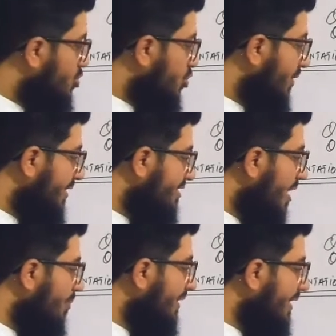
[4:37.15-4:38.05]
So when
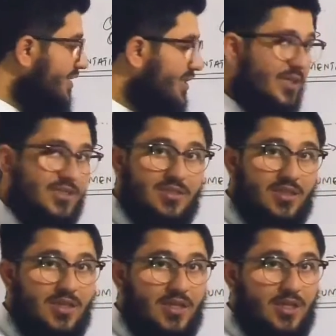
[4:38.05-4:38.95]
this sample
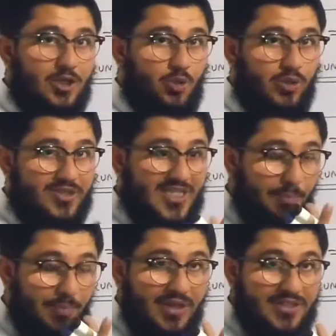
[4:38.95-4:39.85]
enters, your
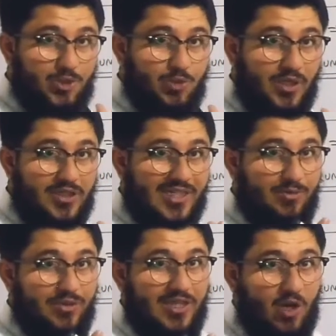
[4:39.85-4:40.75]
sample is actually
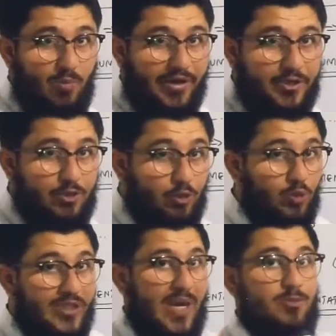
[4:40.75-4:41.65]
surrounded now by
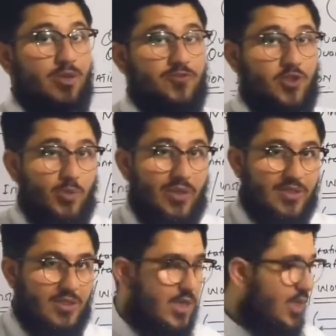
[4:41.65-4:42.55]
two types of
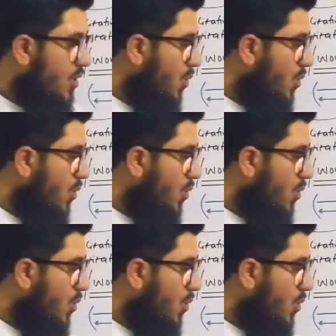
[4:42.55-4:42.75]
solvents.